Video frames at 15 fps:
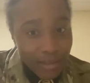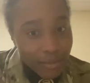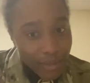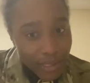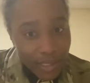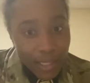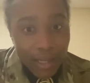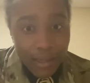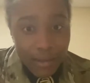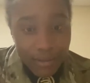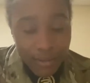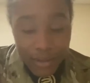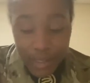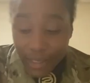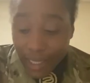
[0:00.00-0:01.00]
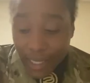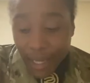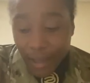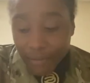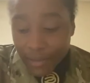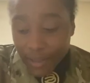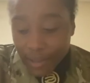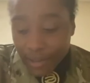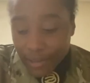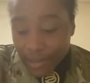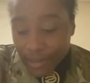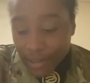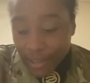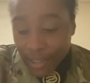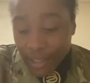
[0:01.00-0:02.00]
to be tough. You need that confidence.